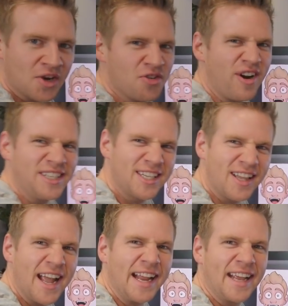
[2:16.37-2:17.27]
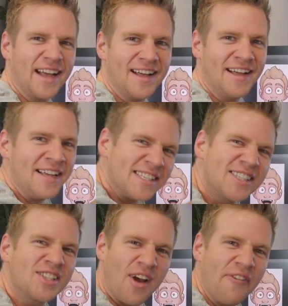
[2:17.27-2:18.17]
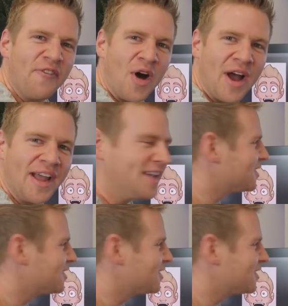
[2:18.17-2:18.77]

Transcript: crunchy like uh, sci-fi